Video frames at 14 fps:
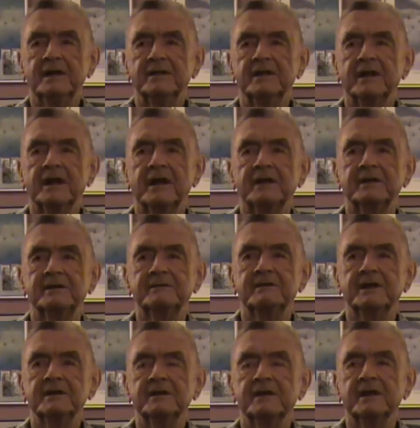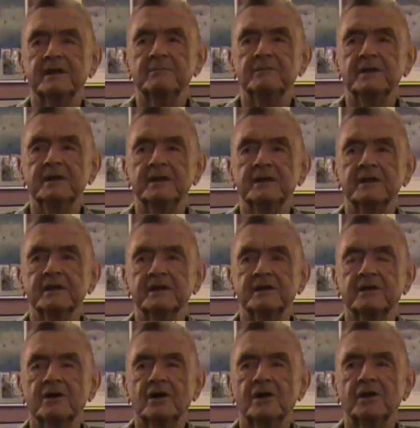that I didn't get immediately
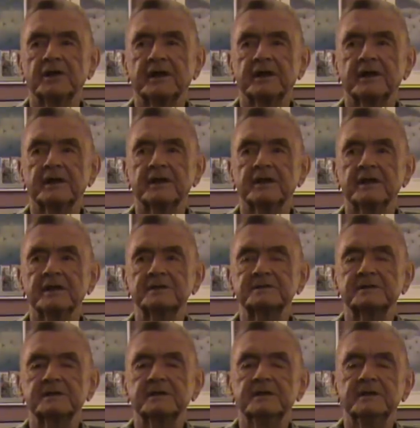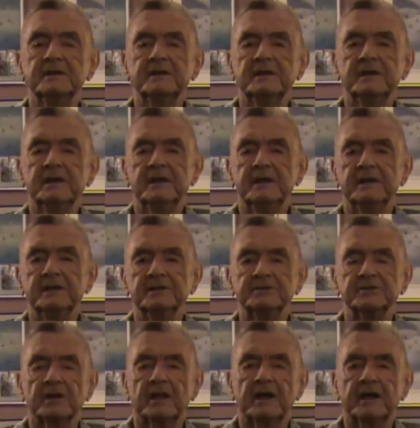called. I got enlisted in
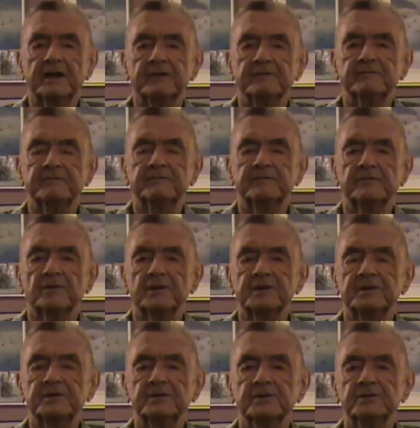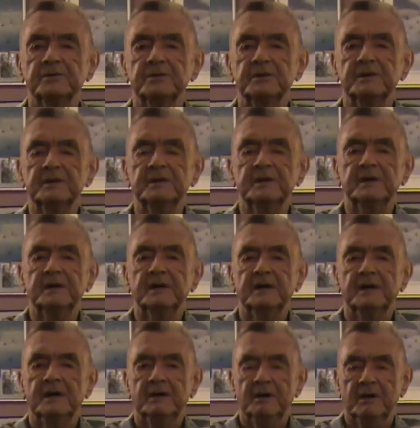July of '42.
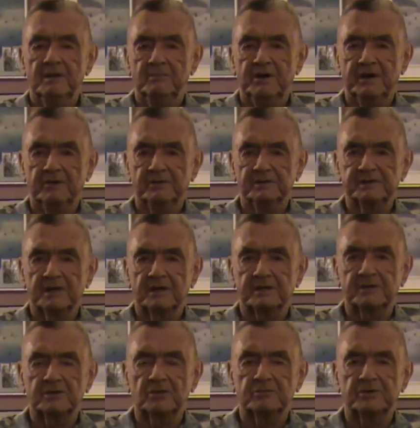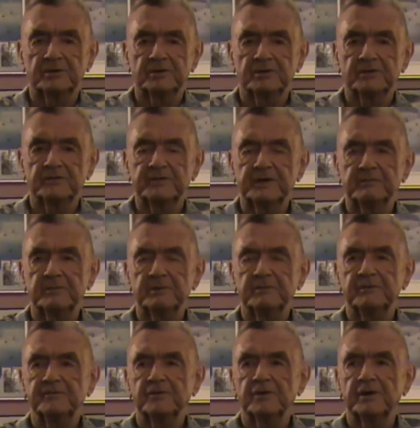But it was October or November
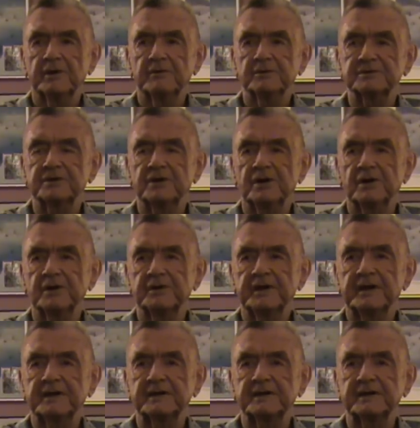before I was called to